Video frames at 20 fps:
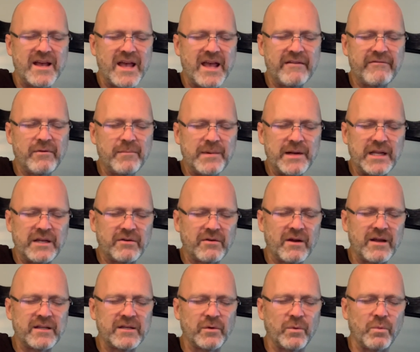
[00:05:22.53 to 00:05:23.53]
everybody
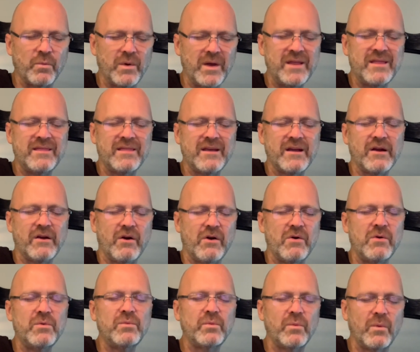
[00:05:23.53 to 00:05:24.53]
trying to win their
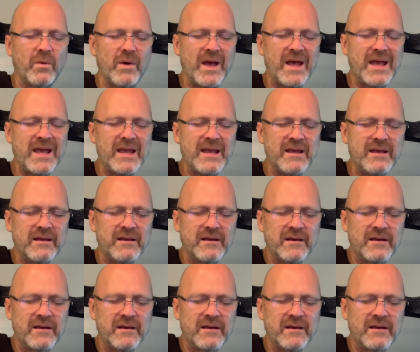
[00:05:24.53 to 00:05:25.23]
own way.